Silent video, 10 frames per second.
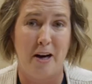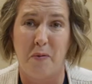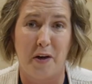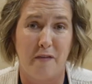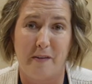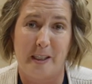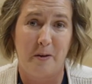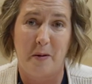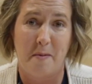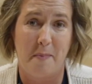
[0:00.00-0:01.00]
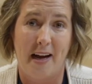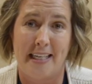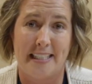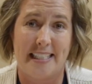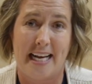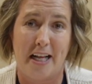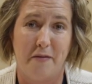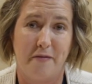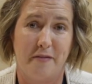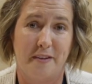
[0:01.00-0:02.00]
it work very well by
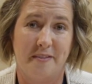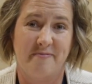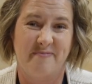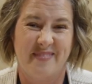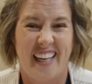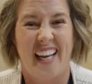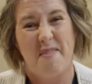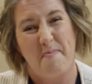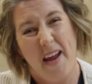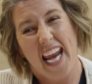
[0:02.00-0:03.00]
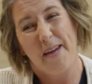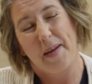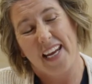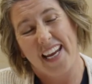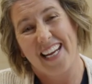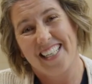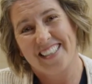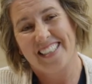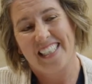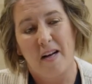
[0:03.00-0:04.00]
itself? Maybe,
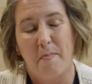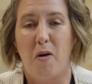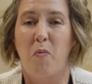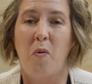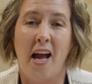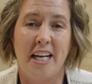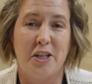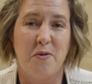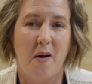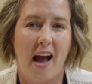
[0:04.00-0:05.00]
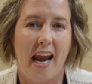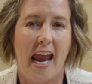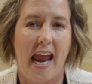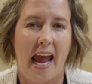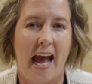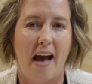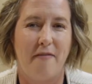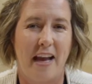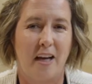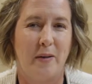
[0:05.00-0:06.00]
but what do I
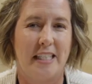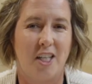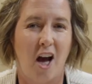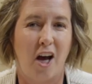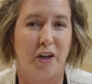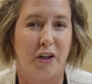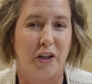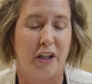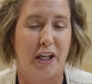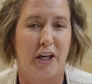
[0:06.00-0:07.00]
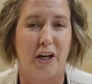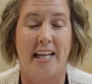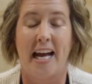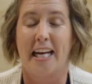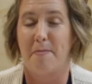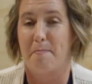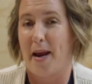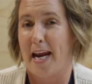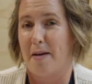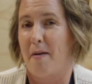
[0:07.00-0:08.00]
have that we saw earlier that can
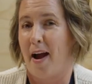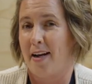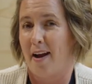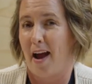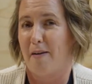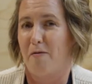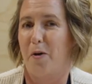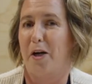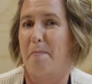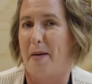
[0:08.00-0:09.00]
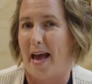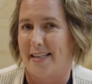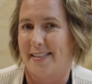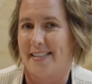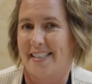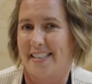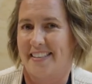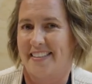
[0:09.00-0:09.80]
make my knife work best?